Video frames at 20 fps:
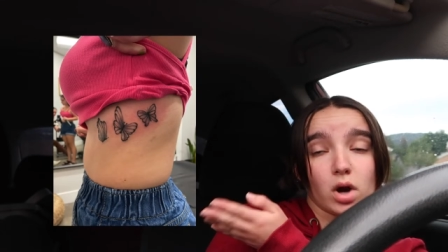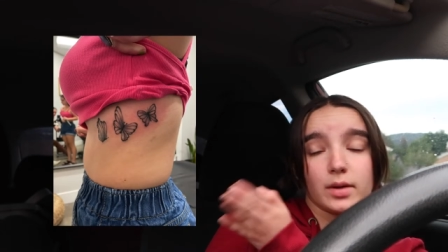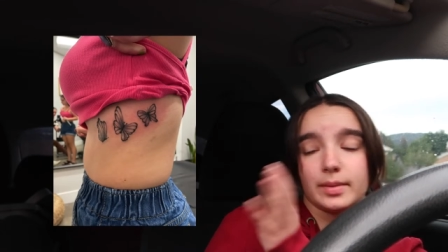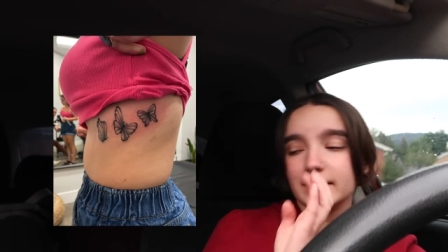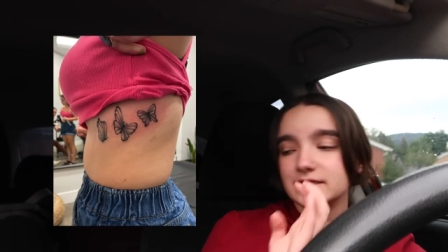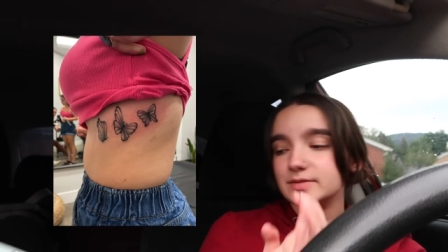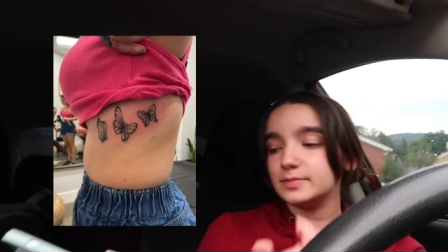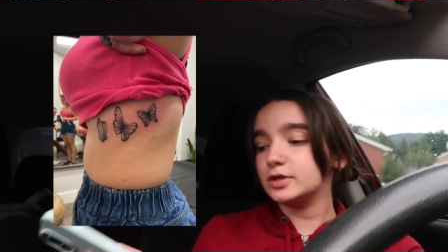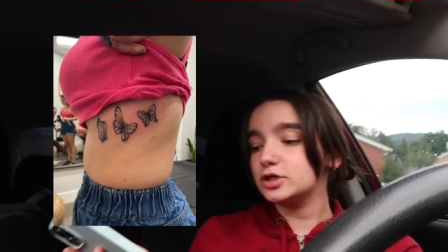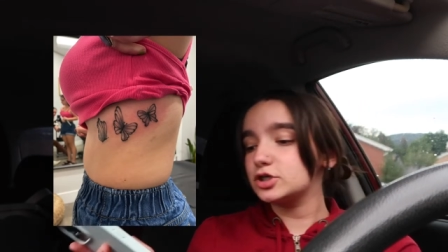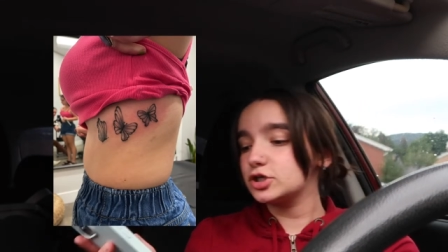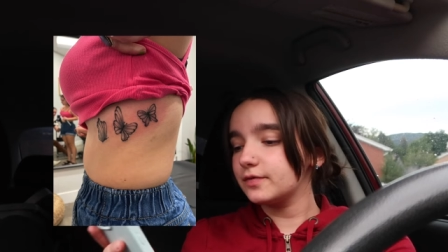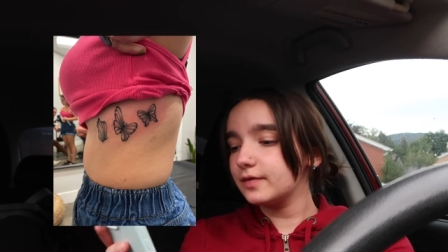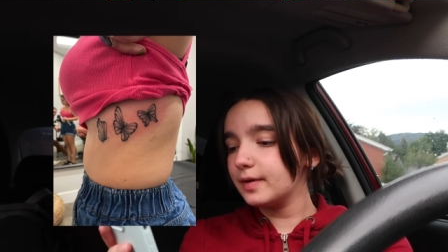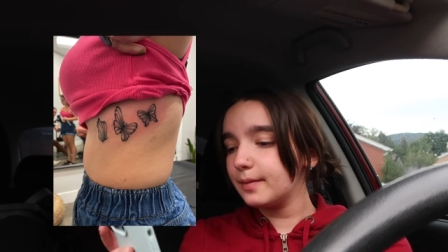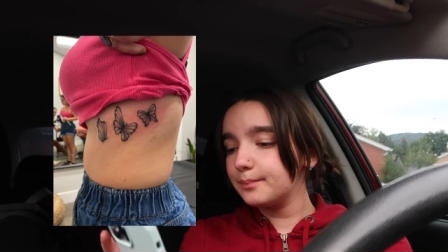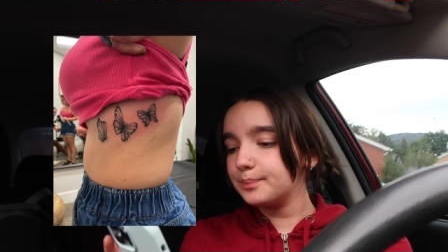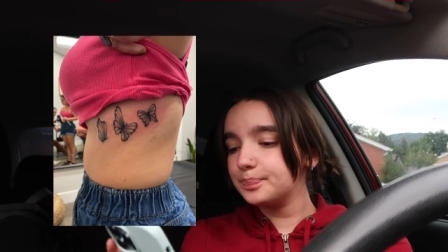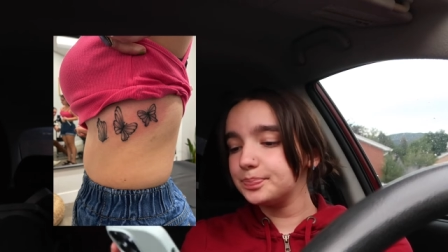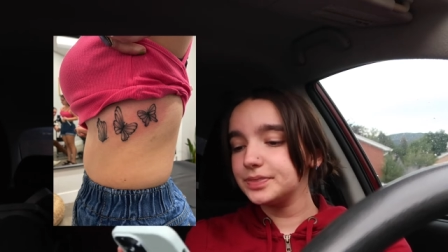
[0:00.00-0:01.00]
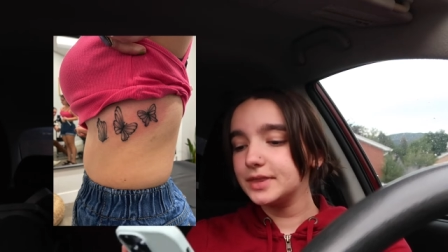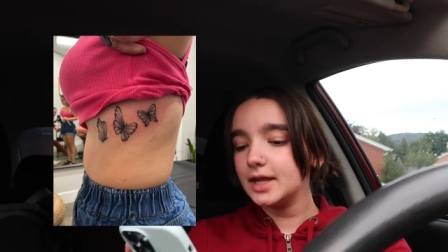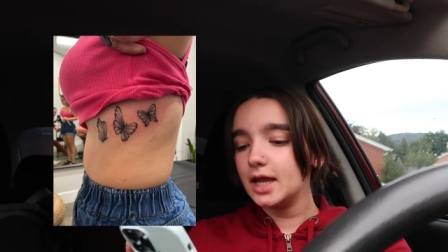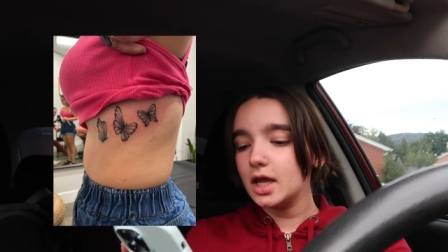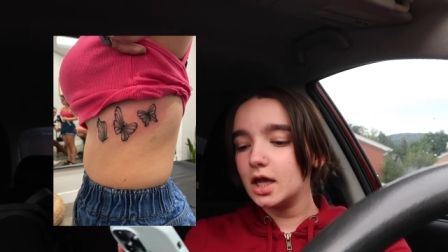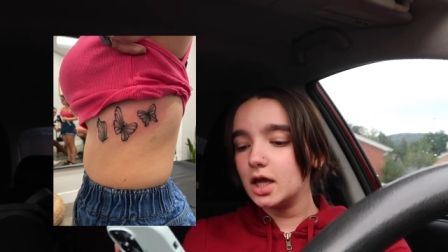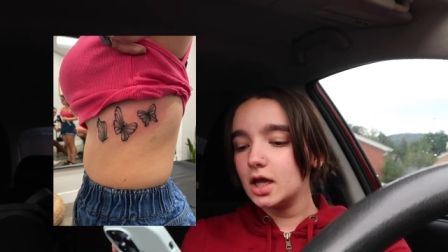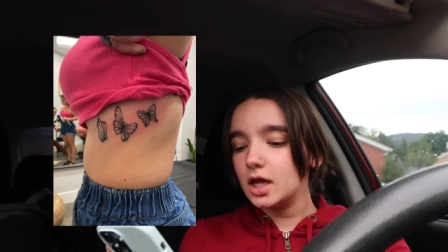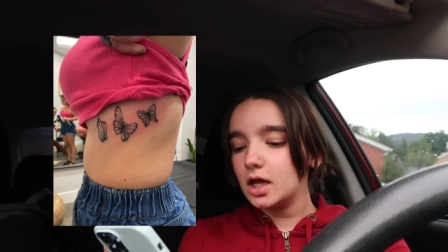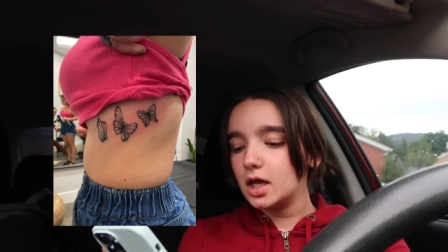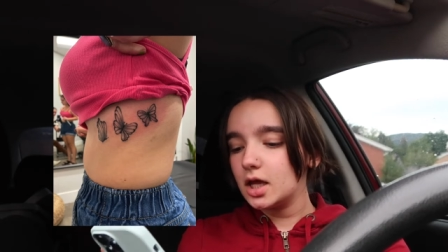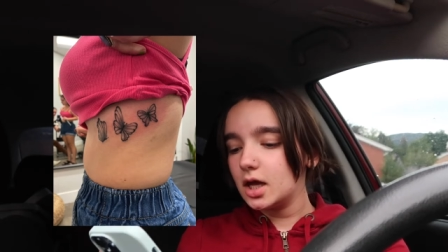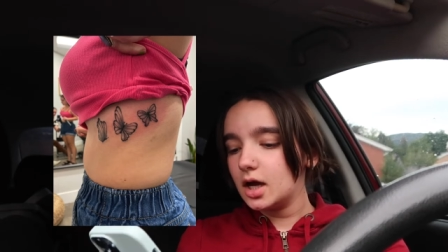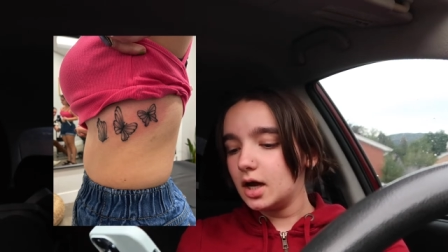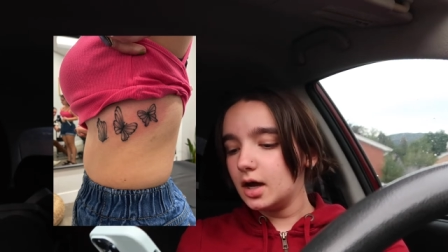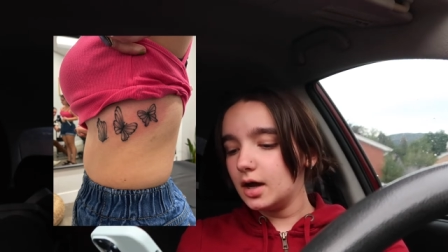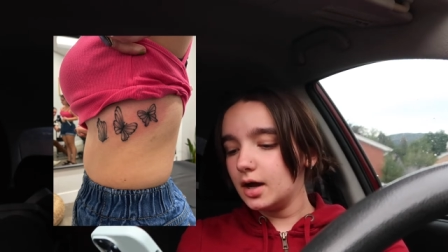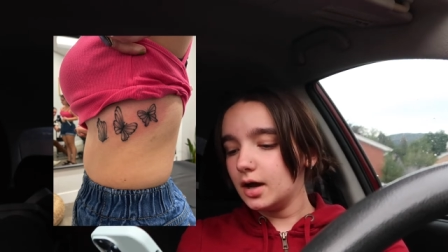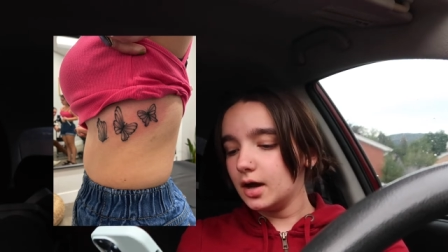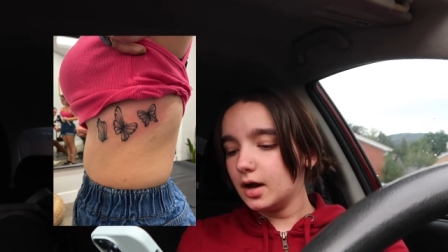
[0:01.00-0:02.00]
That's a picture of it.
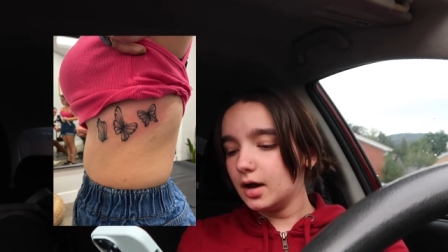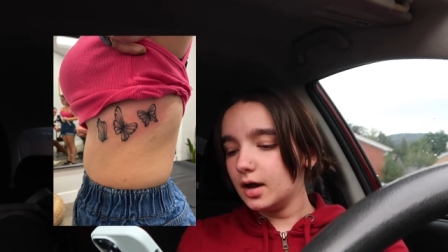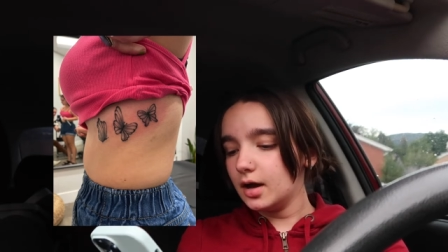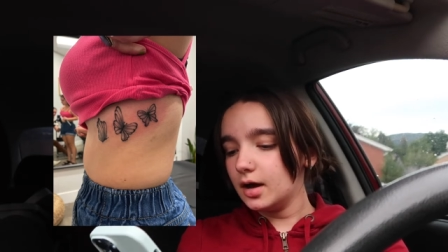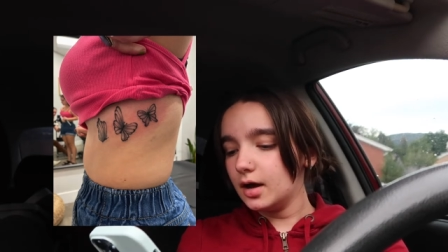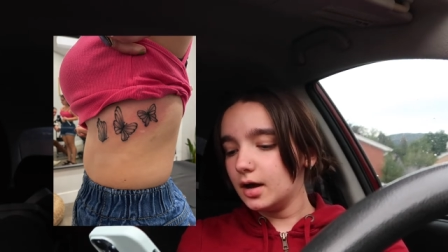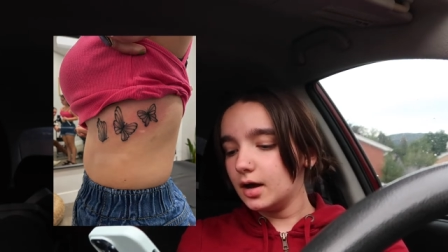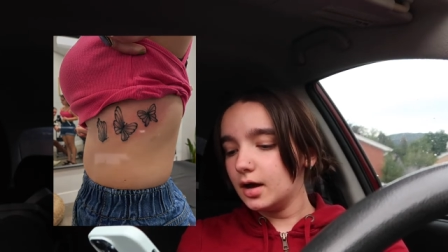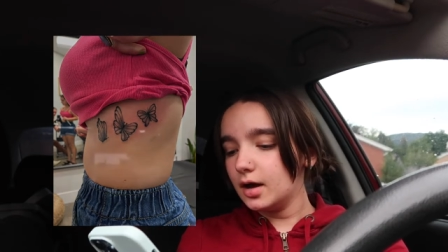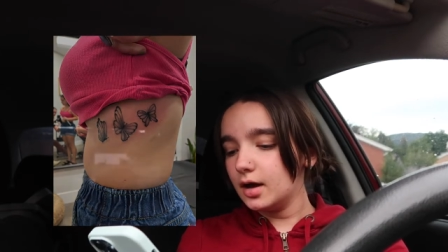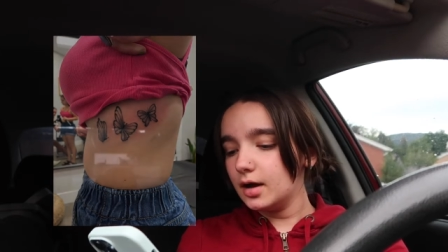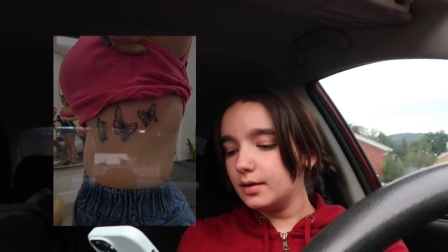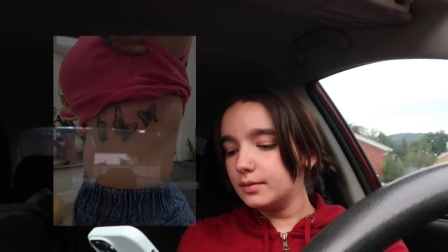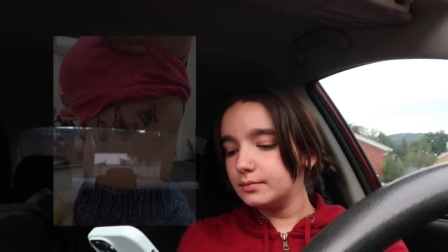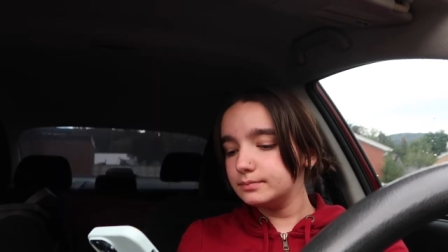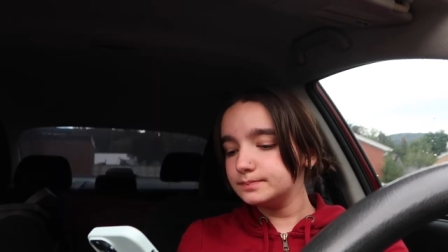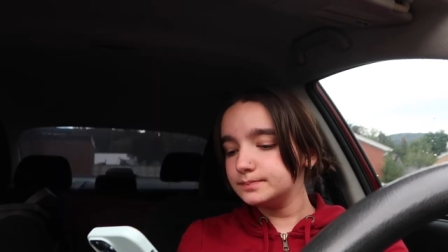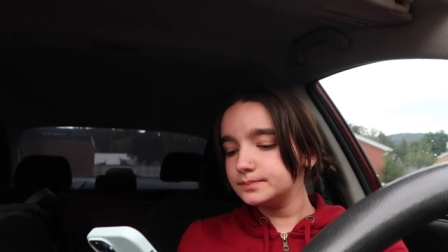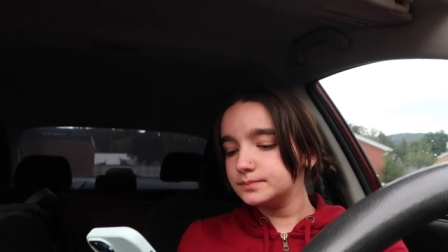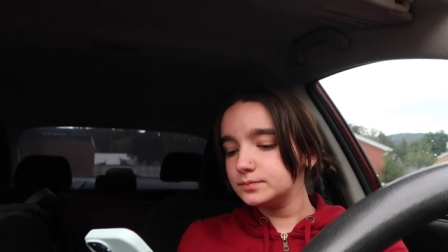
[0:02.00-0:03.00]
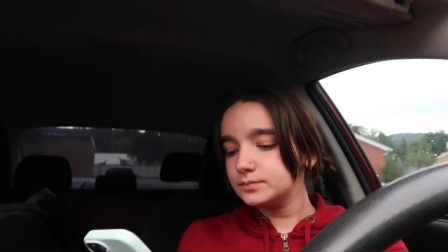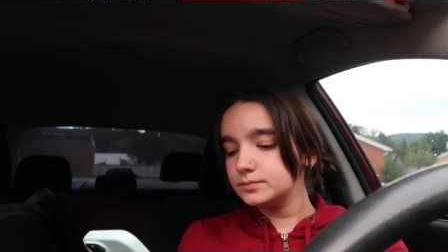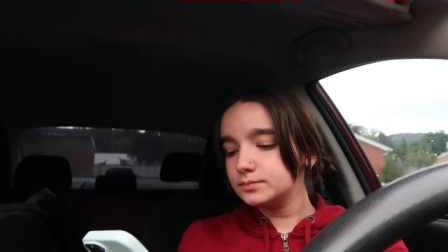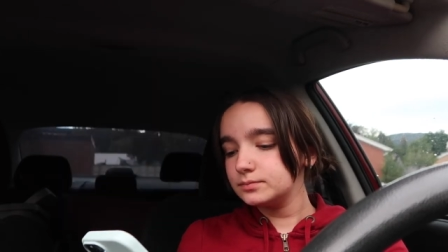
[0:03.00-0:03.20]
Um,